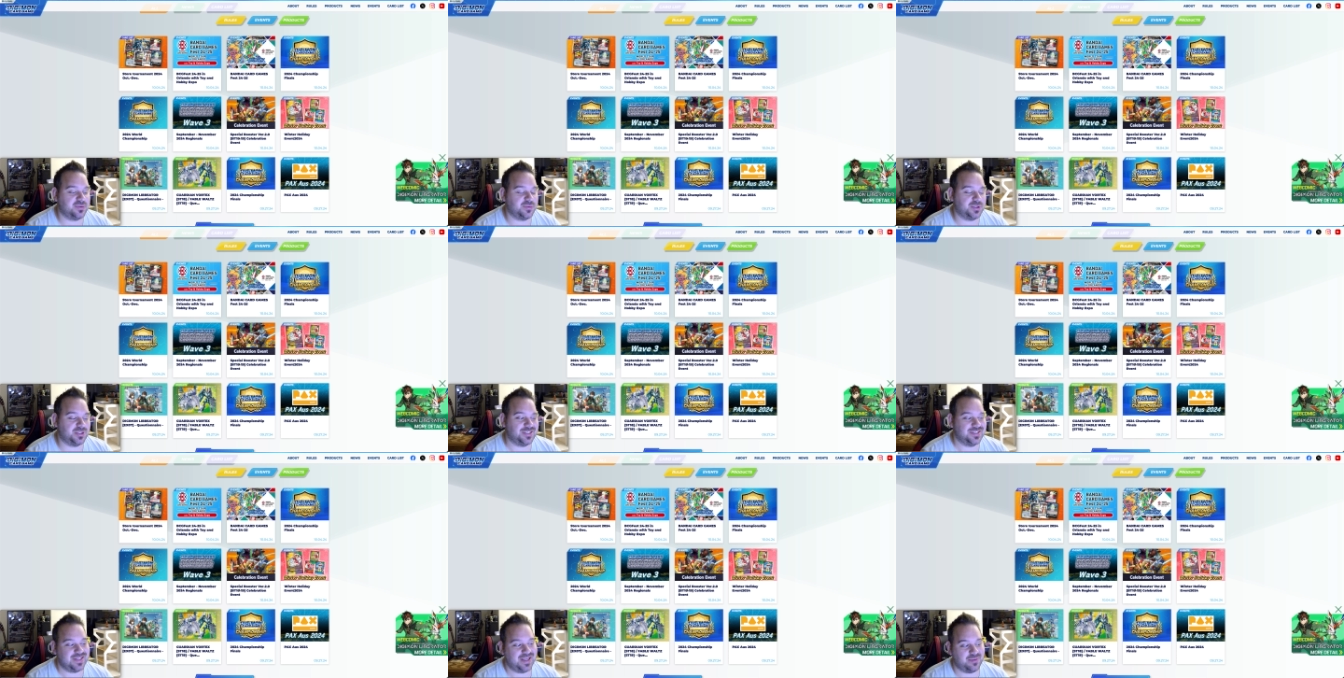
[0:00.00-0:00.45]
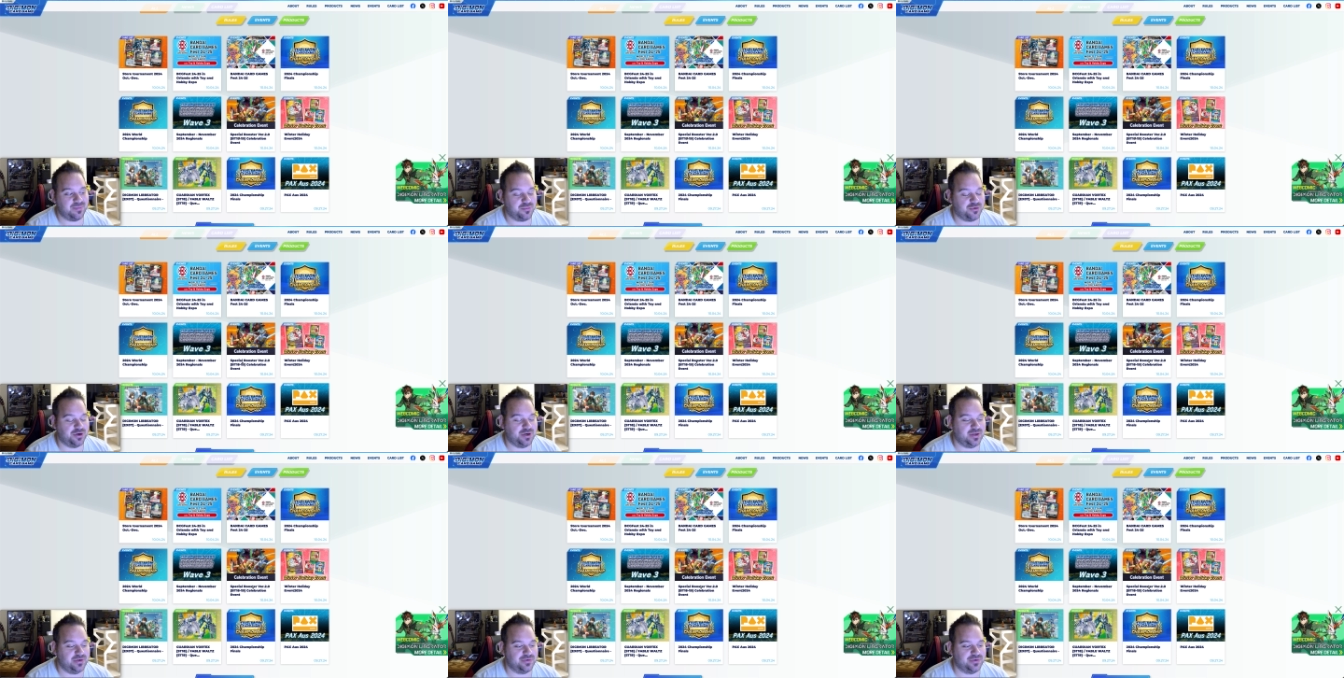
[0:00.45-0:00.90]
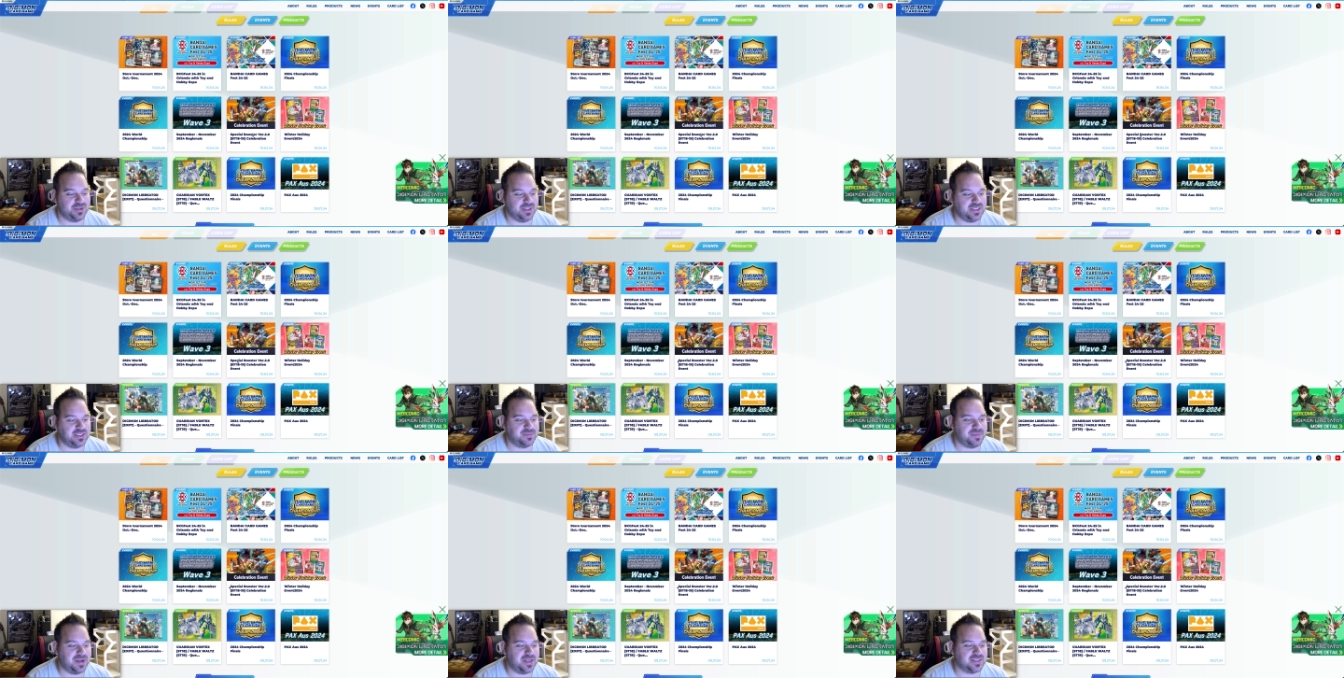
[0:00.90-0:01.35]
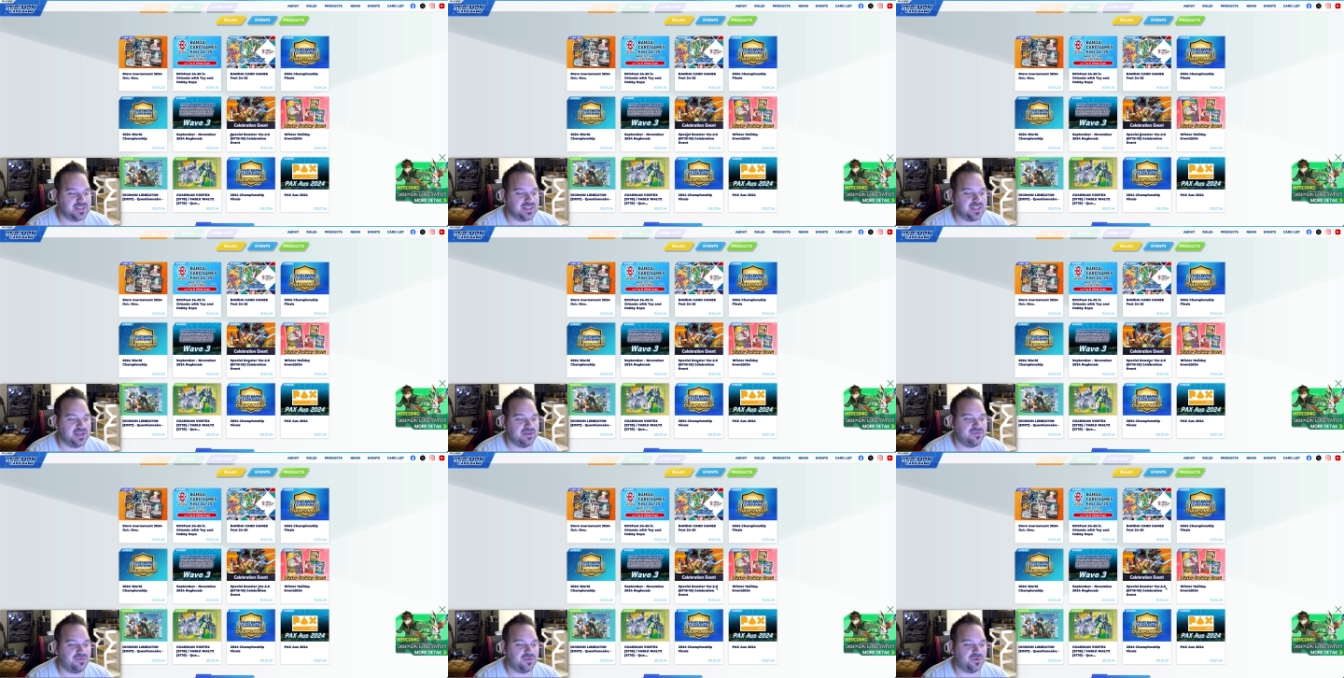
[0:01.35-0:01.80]
which is like pre-release
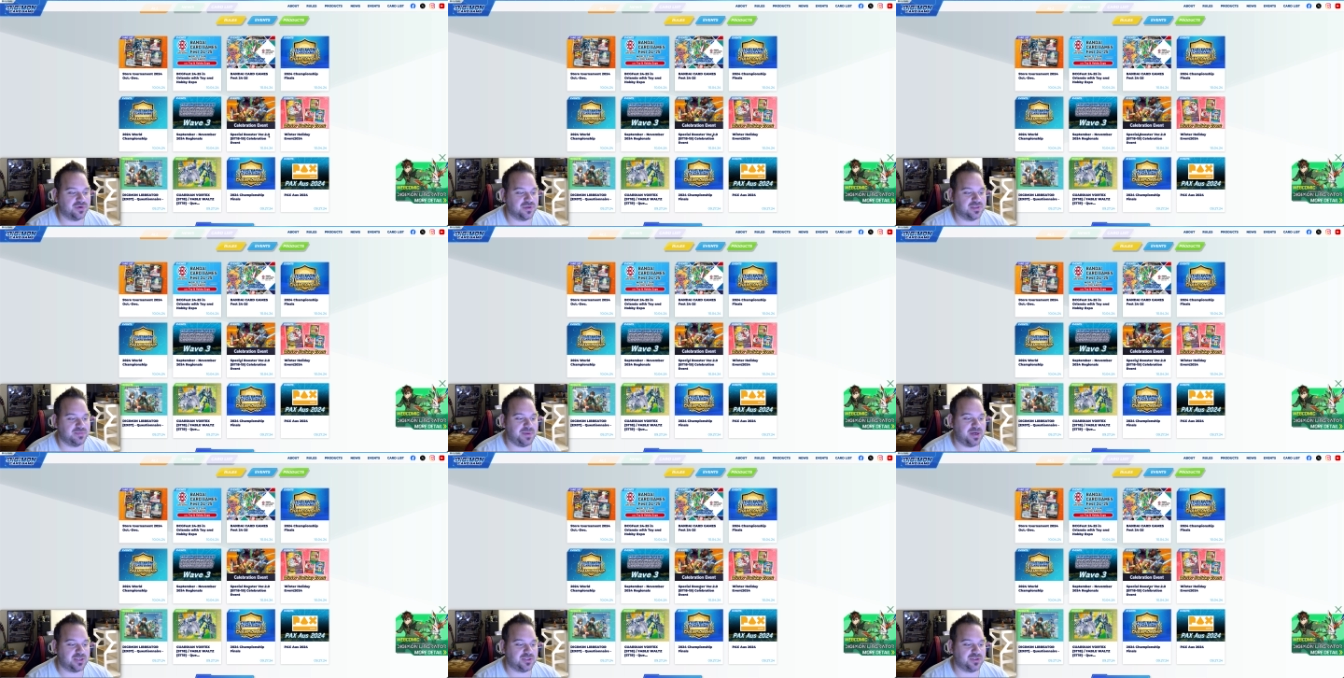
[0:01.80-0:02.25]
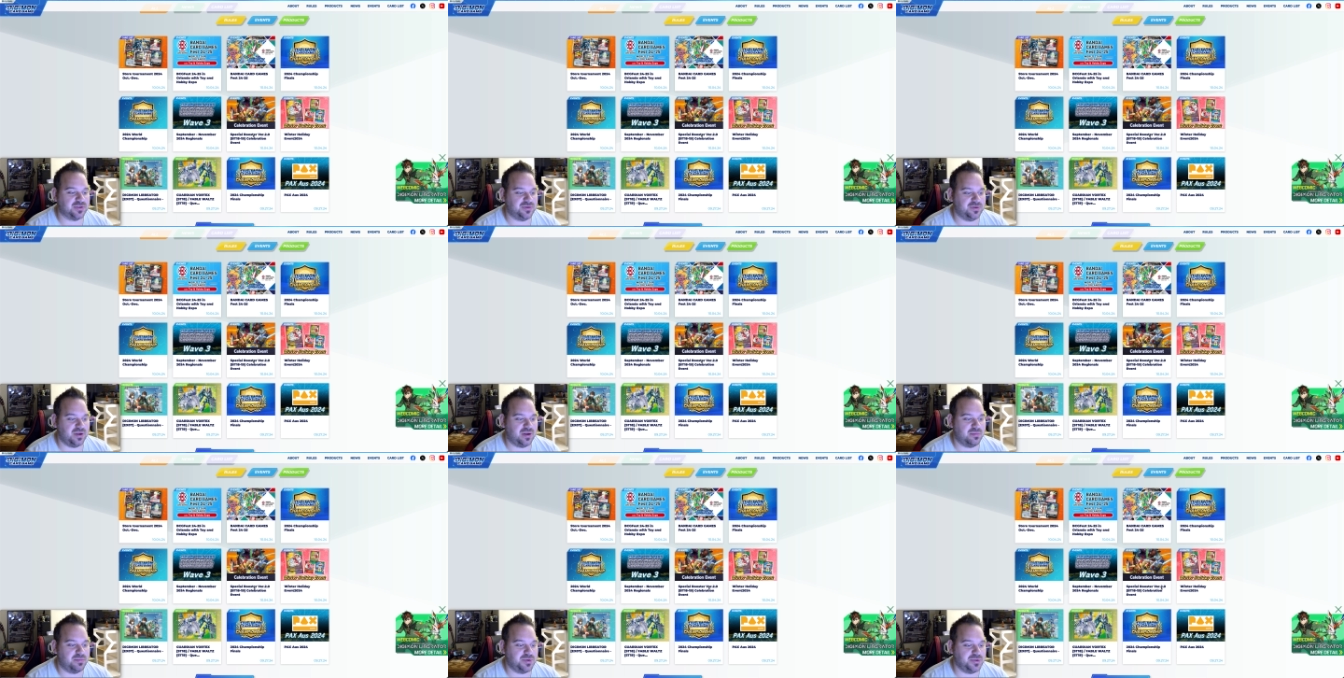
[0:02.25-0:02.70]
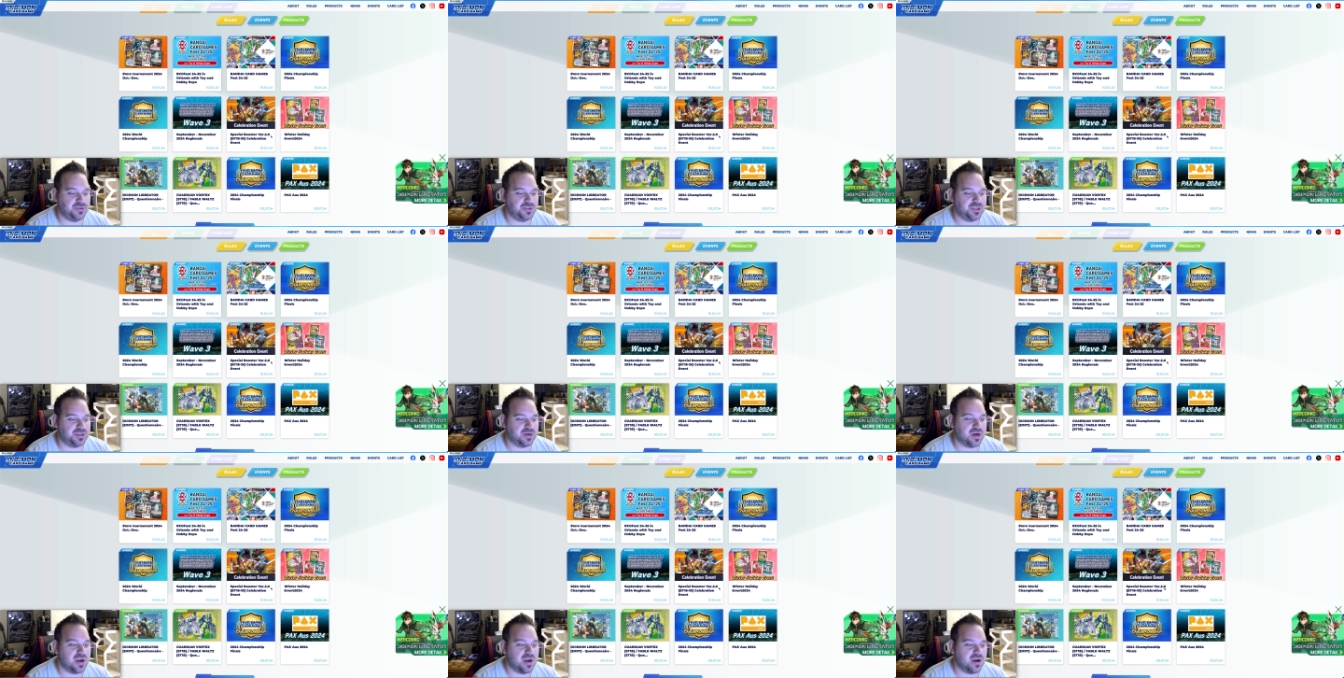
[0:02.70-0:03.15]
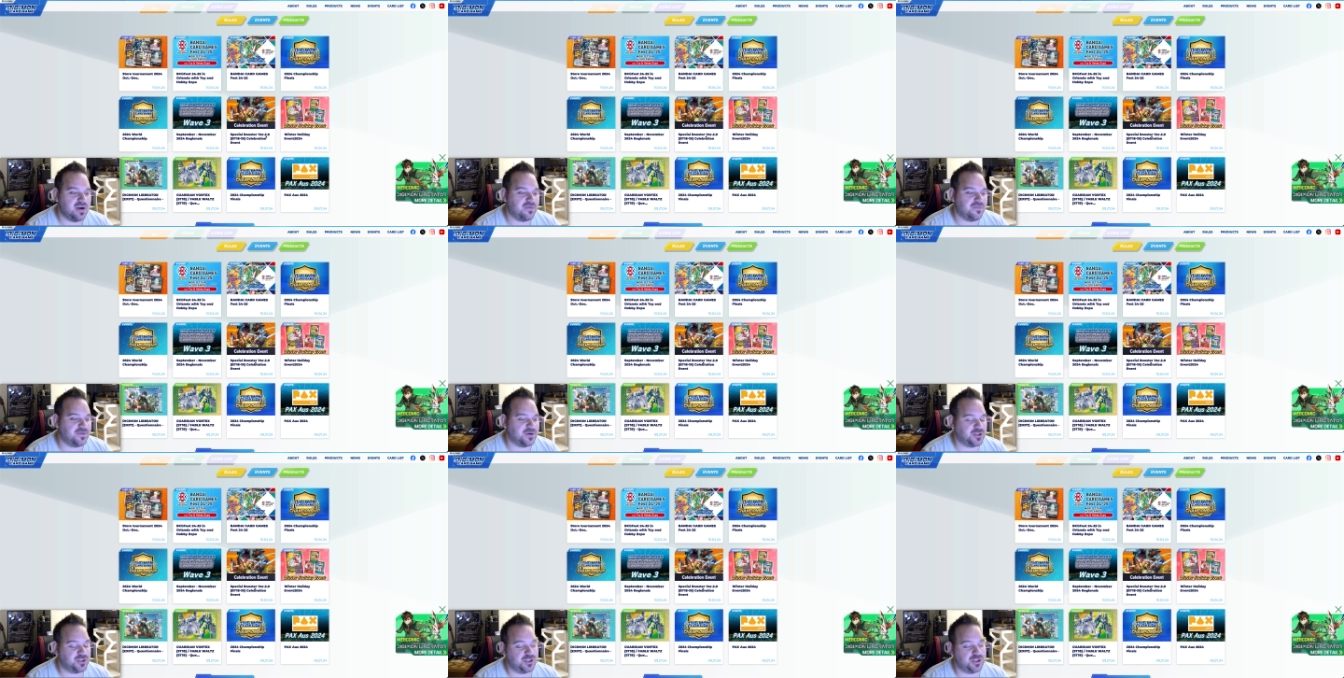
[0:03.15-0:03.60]
basically for special booster
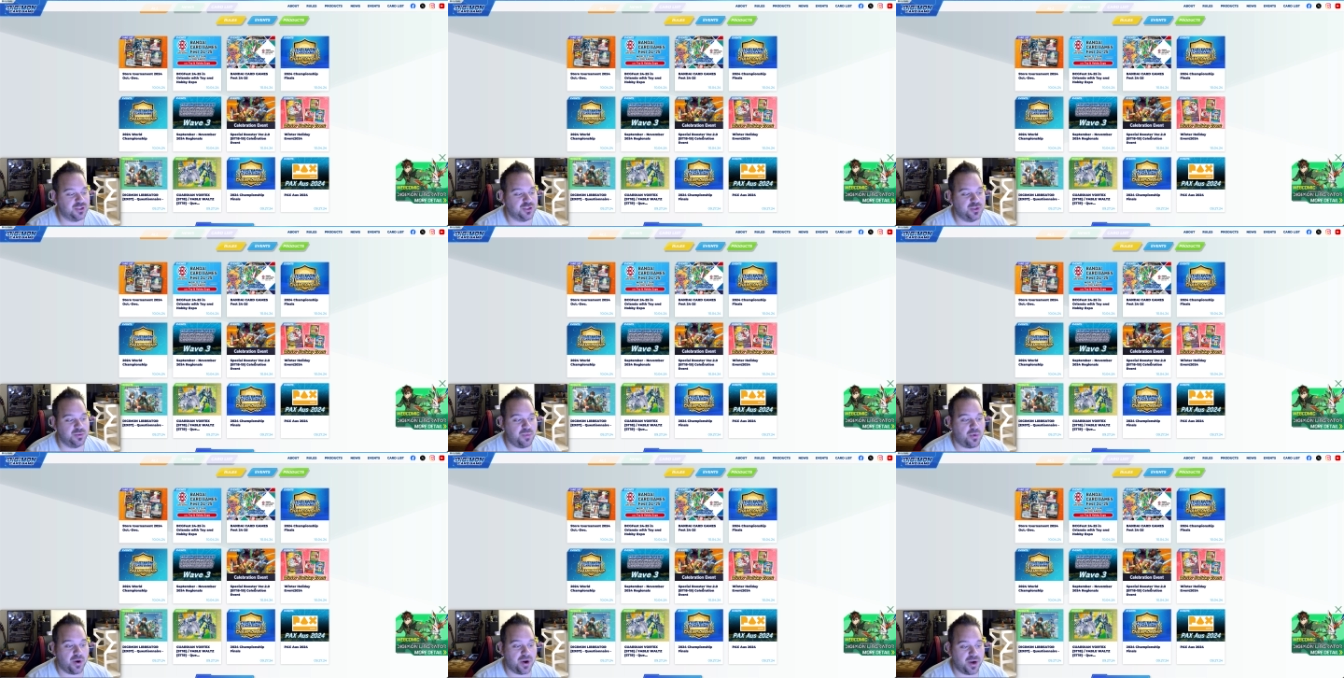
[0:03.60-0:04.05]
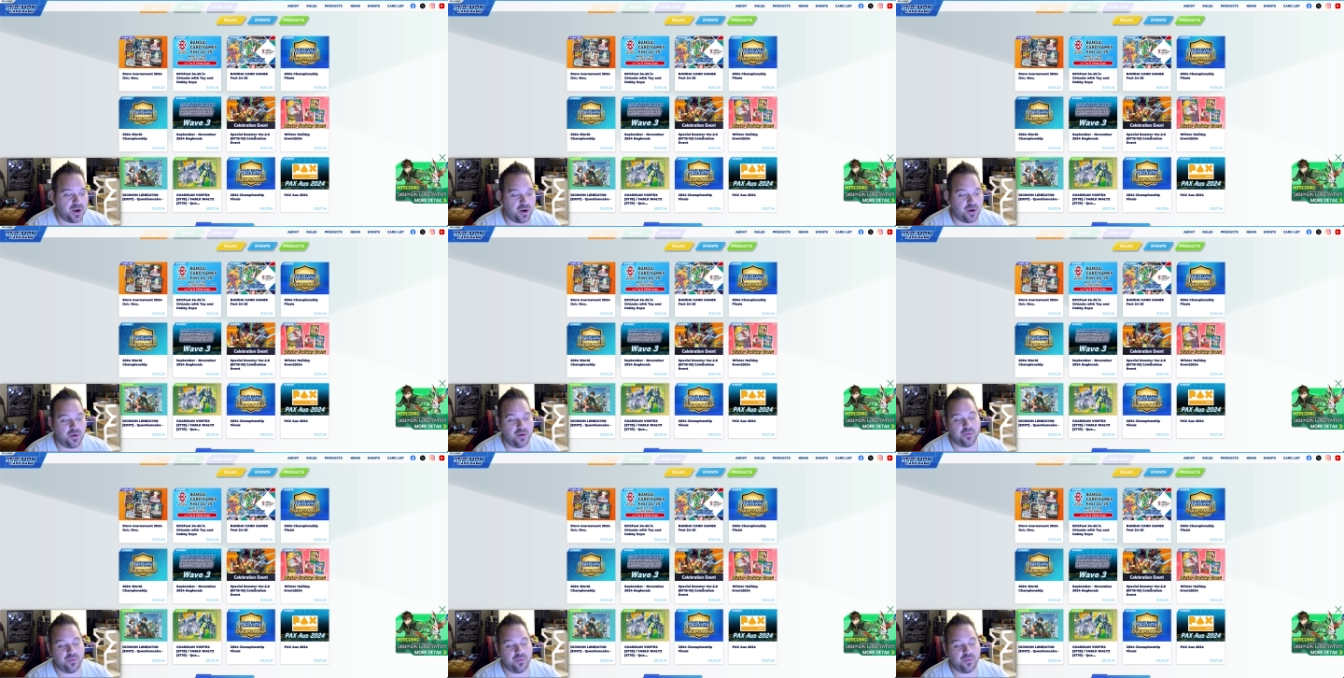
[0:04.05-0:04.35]
version two point oh,